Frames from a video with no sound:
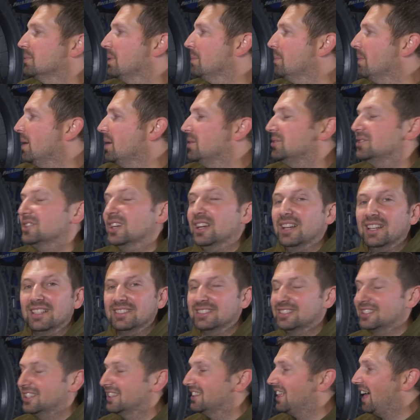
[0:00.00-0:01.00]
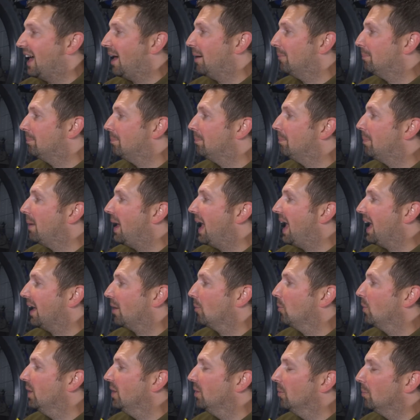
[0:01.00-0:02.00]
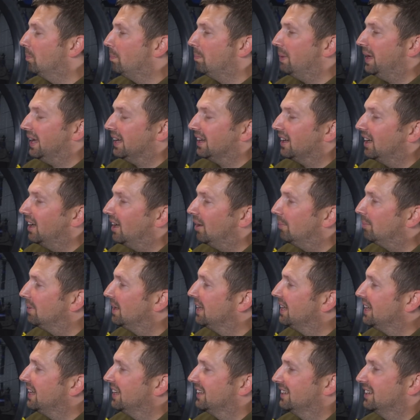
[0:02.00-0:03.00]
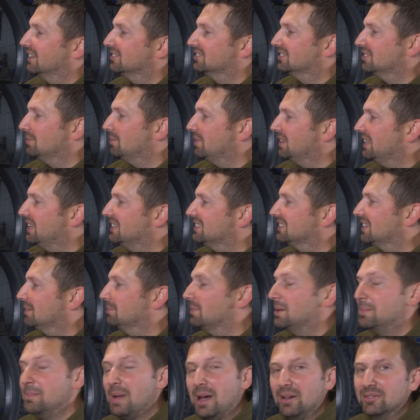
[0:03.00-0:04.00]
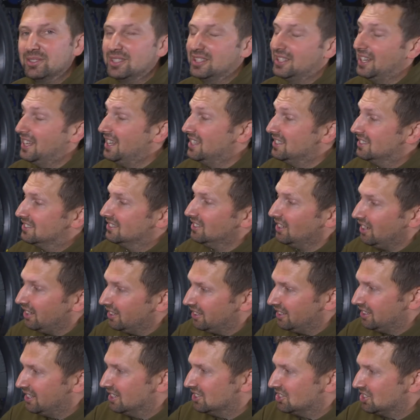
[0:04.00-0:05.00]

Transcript: the motor to that back wheel pickup. Now some of these can be mounted inside of your